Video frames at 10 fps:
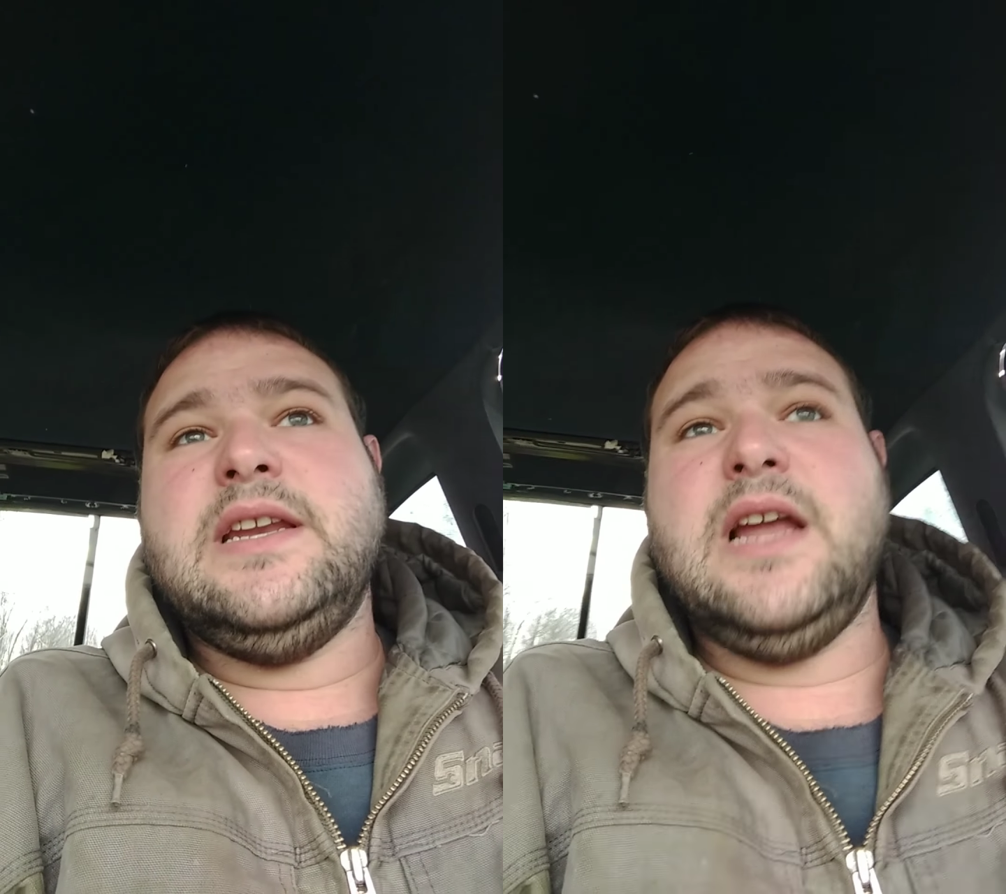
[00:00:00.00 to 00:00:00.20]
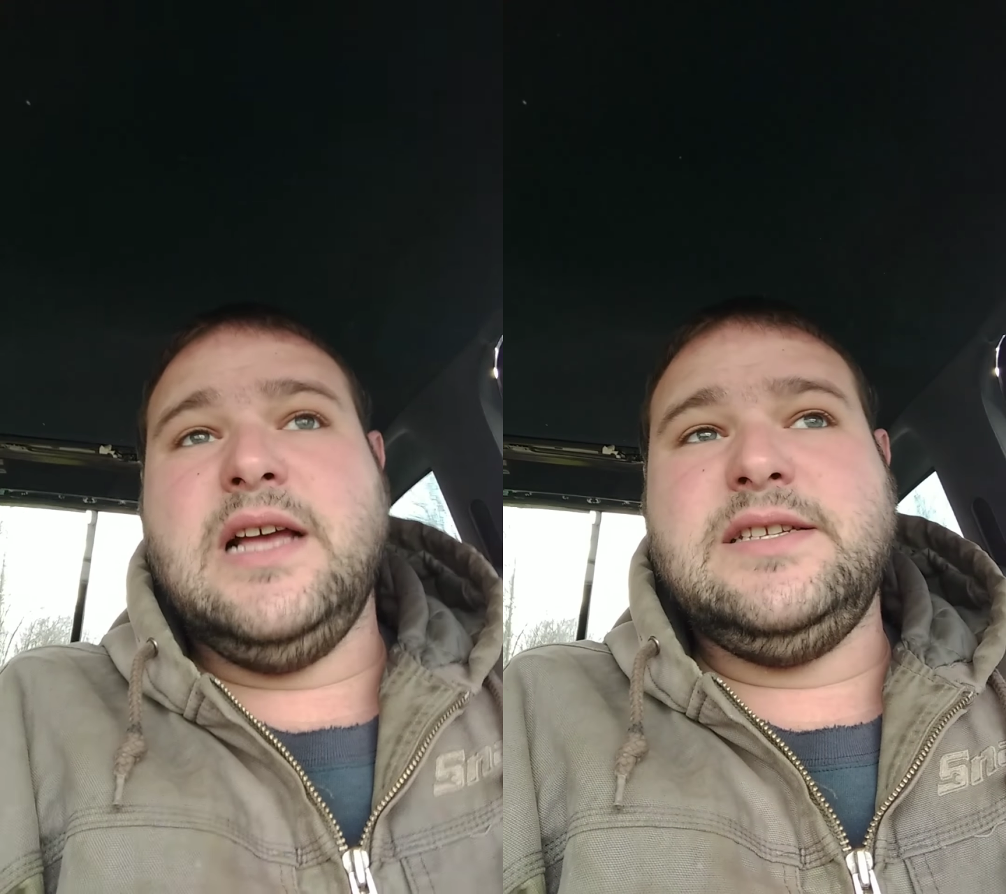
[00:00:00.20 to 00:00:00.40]

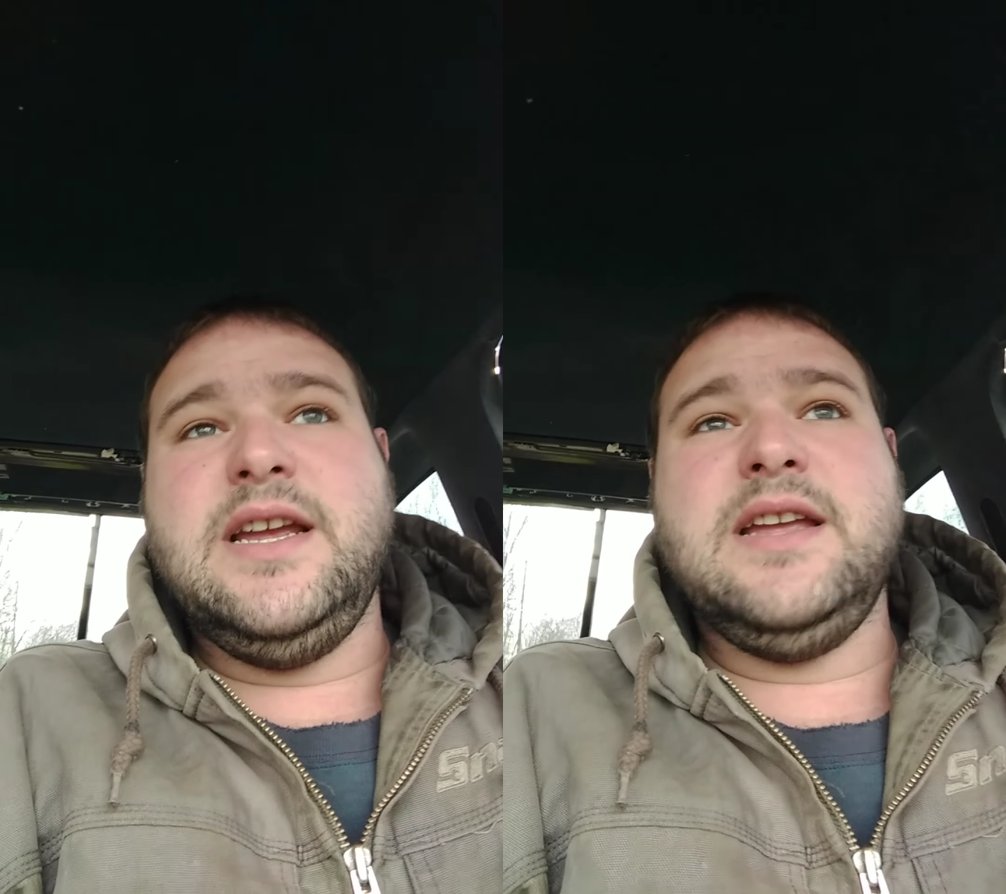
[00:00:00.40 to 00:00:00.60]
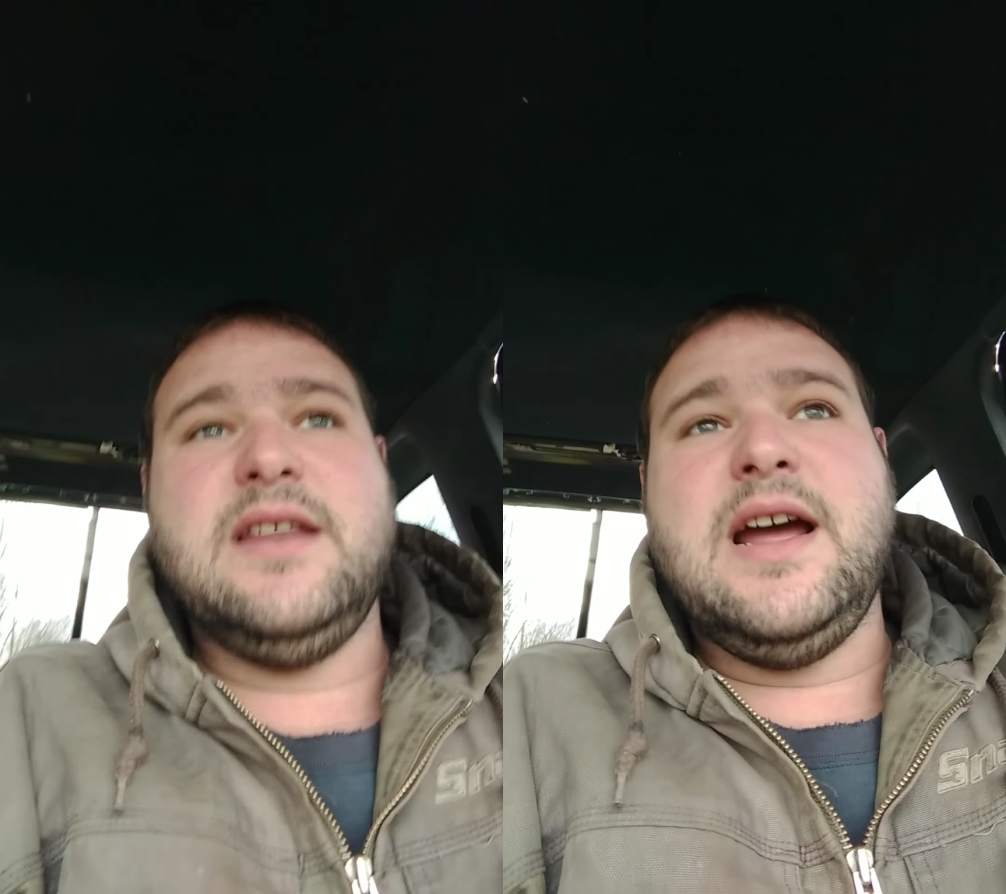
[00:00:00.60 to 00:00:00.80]
Not
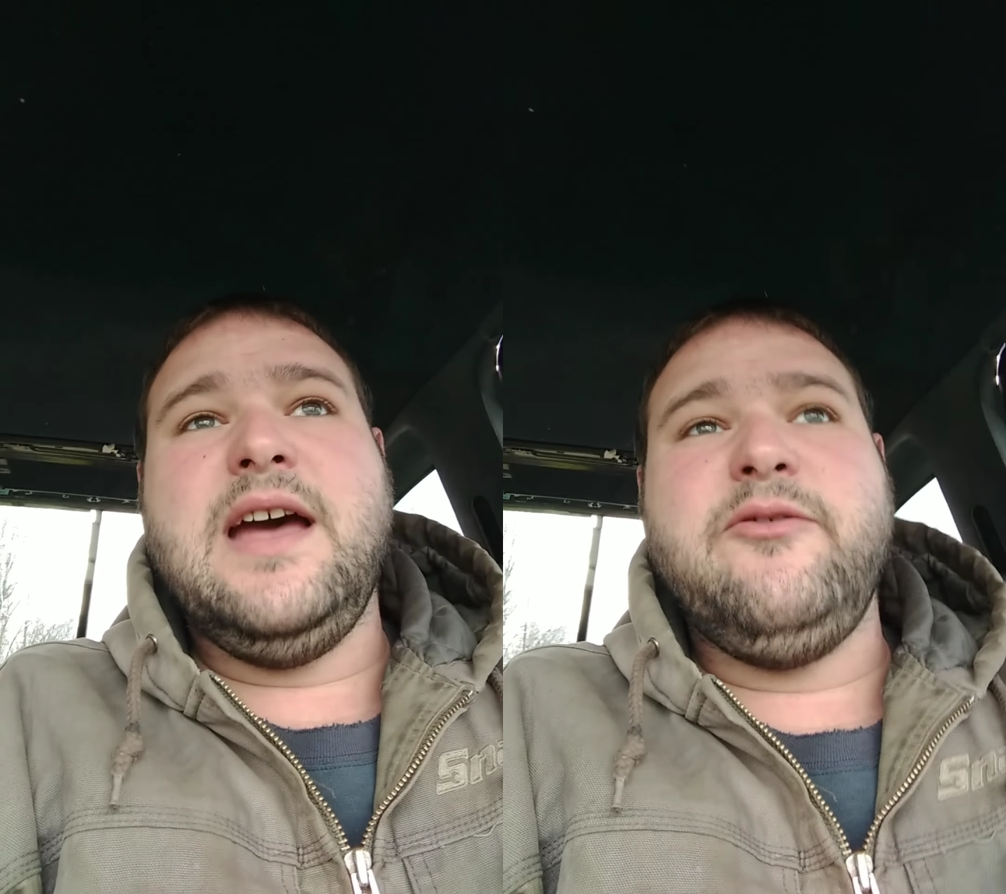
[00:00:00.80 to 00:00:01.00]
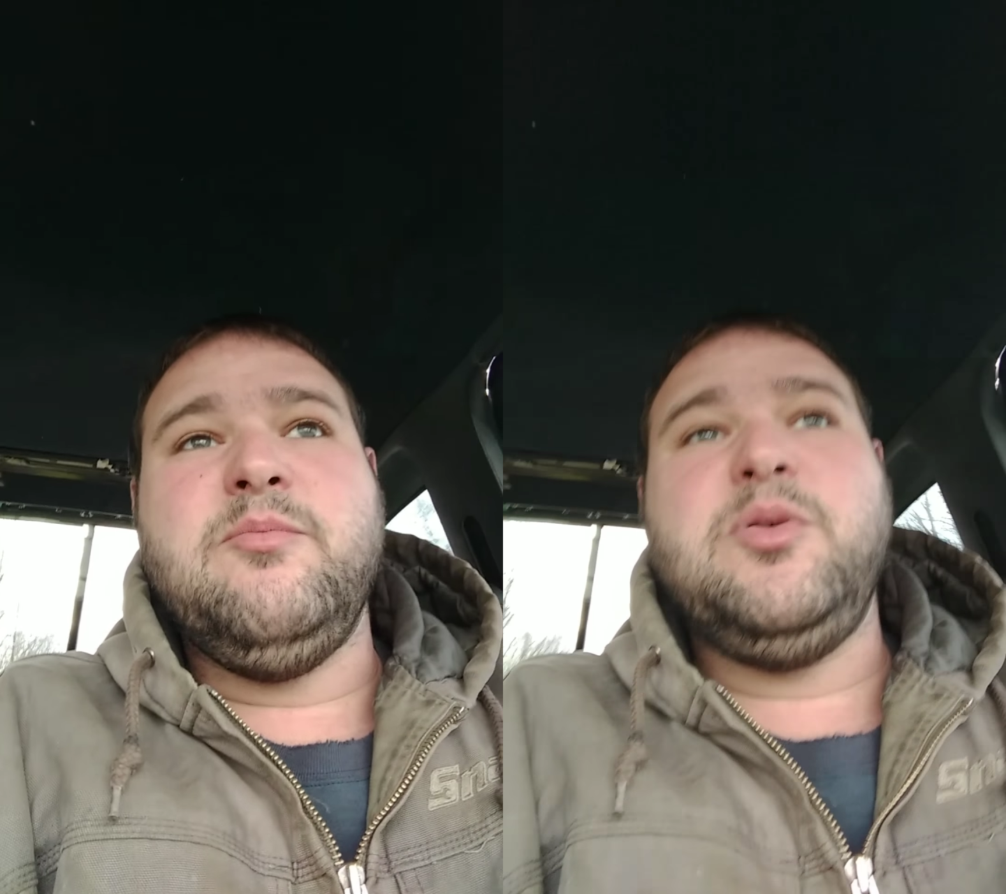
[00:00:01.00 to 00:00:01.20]
saying that I
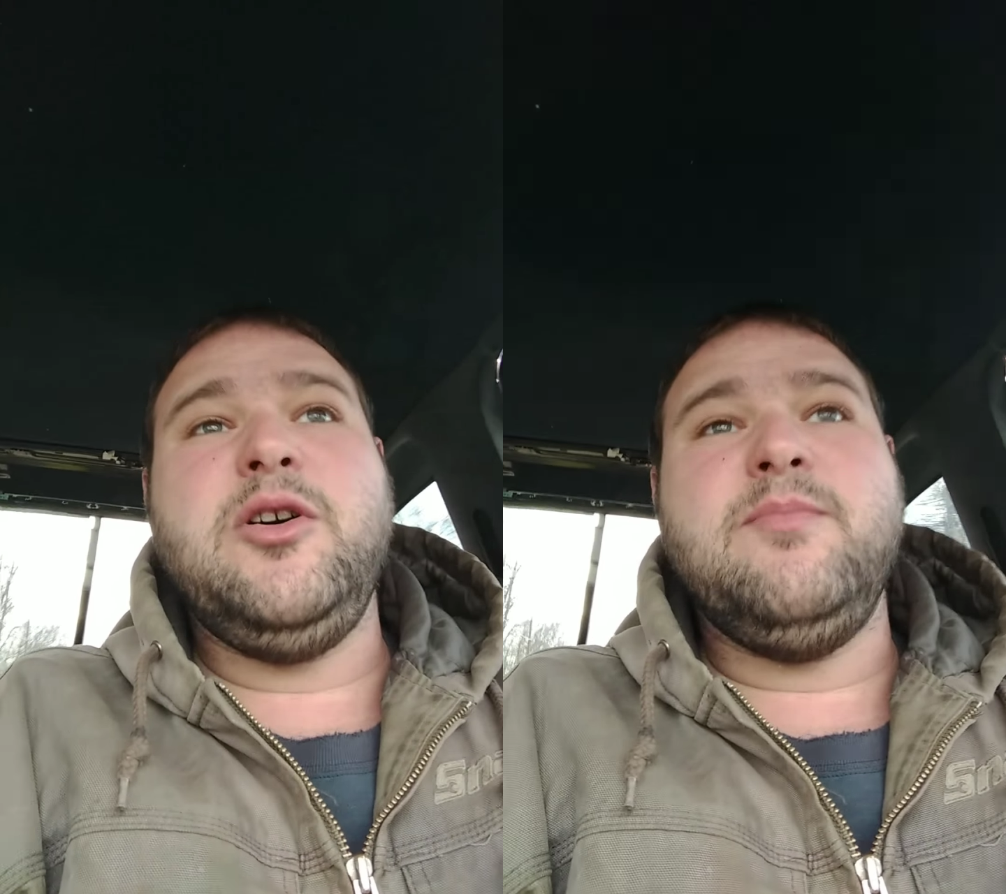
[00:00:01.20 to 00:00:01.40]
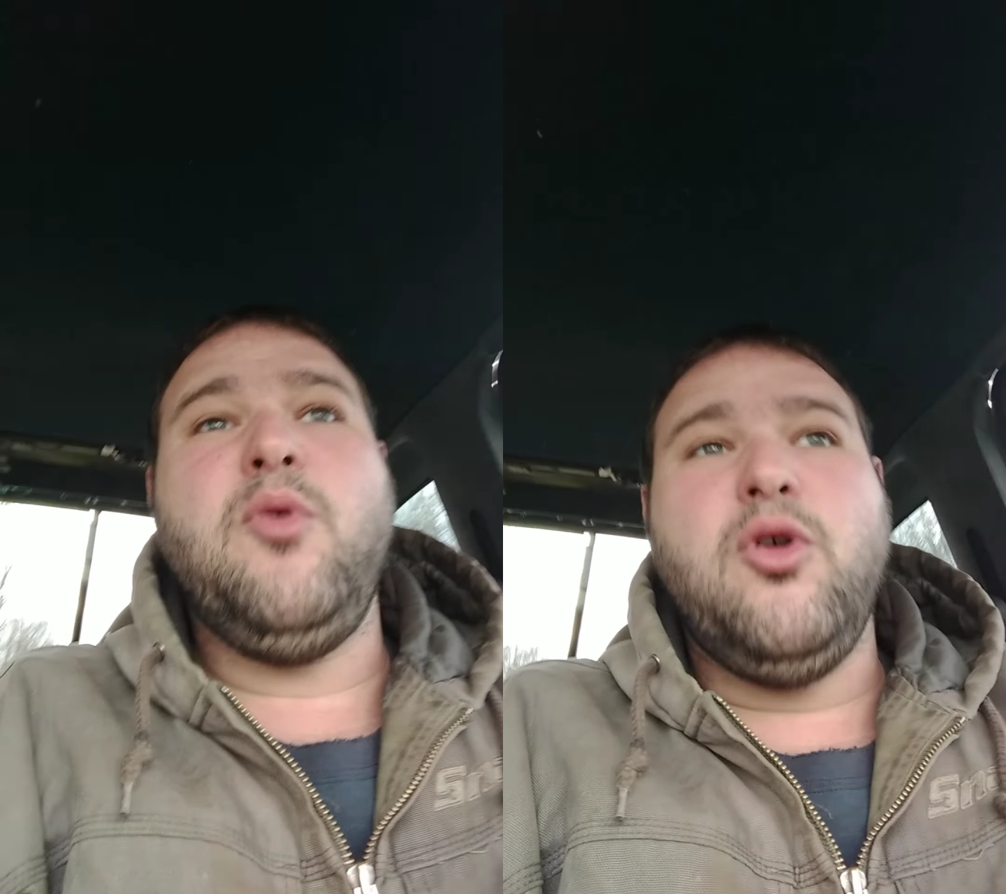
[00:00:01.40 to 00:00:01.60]
haven't
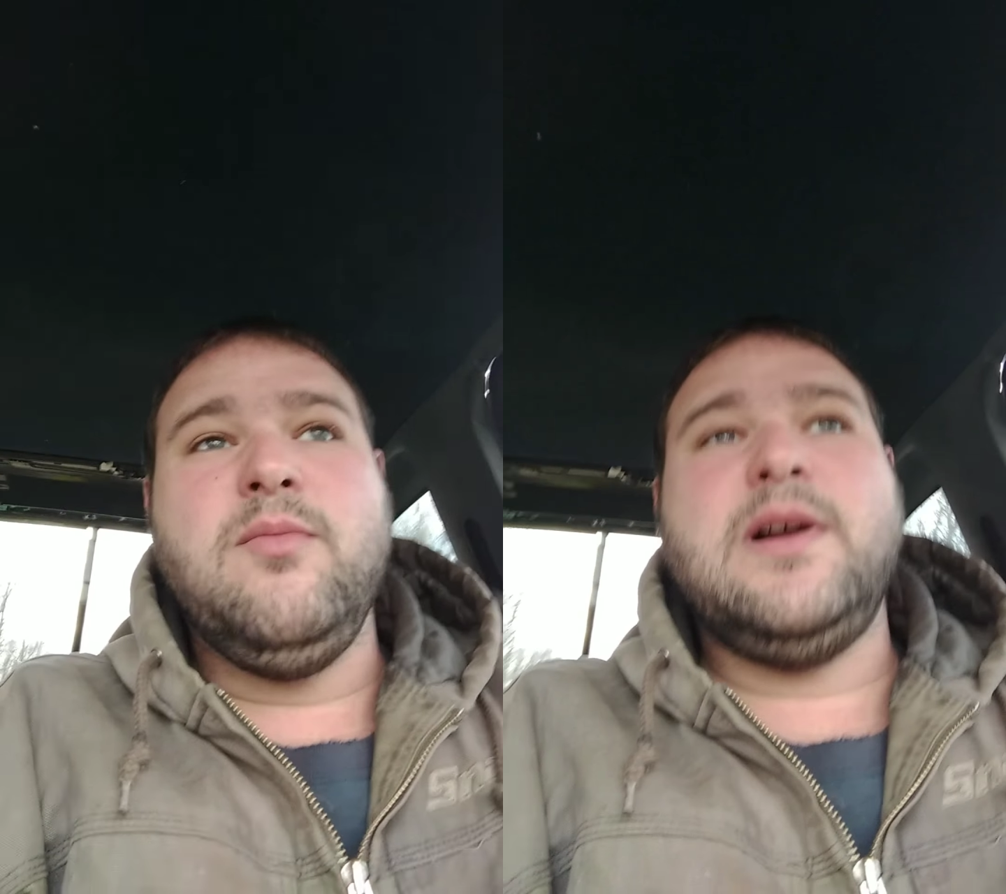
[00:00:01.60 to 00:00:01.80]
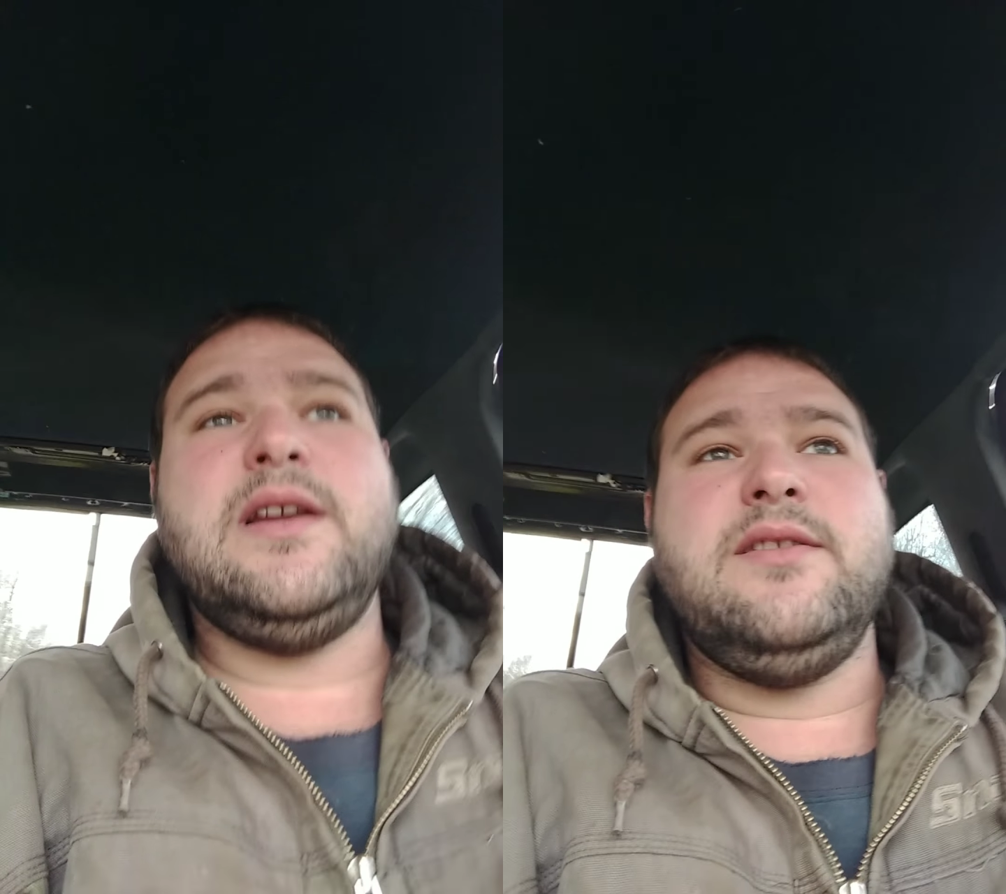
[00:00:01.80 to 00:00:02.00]
put more
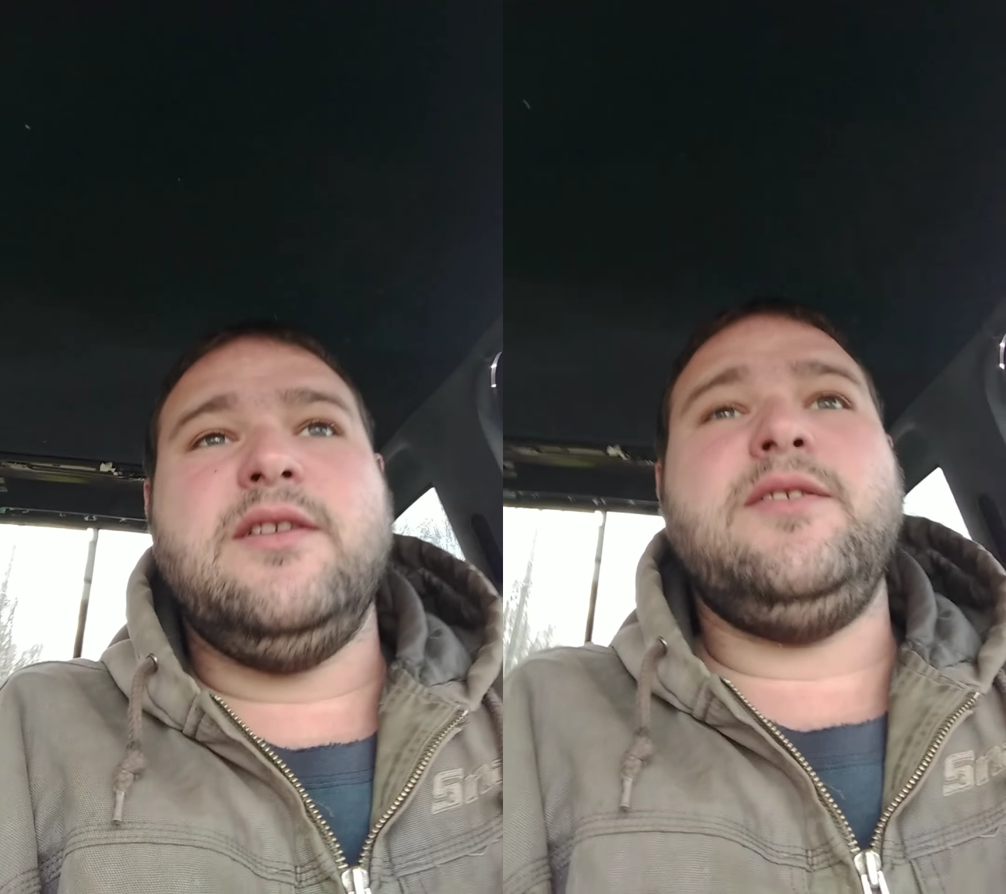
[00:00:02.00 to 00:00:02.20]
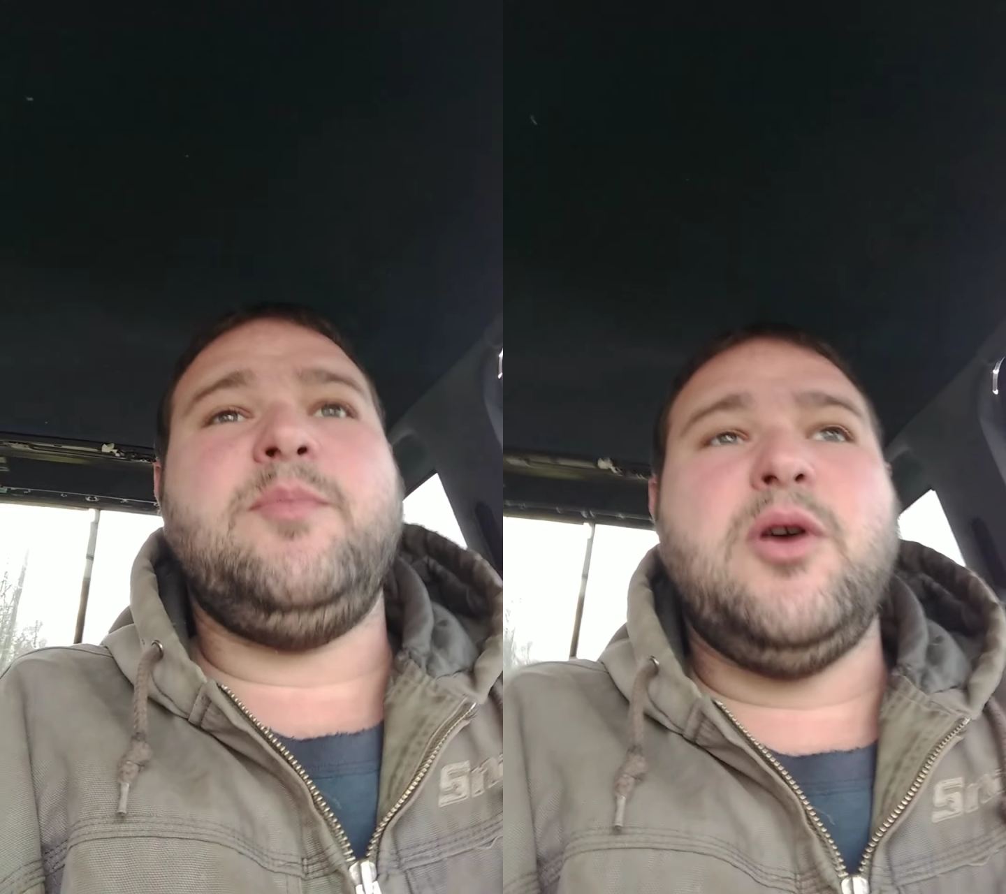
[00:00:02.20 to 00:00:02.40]
money than the